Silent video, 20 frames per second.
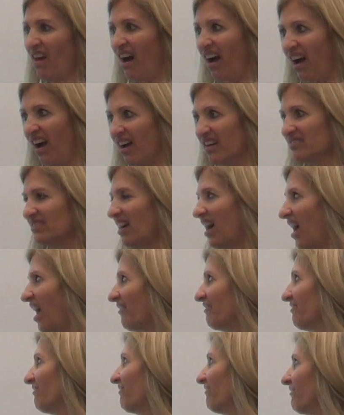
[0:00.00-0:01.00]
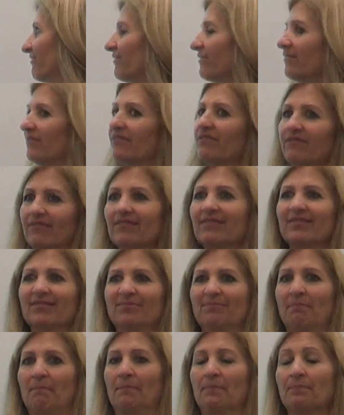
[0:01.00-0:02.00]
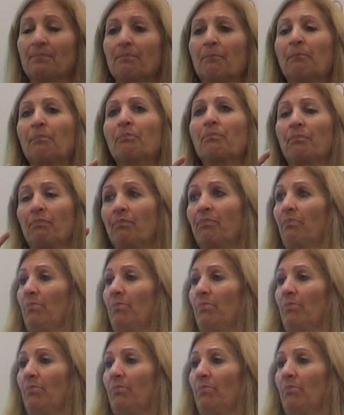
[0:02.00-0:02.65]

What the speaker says: So as you can see here, pay attention to this because this is a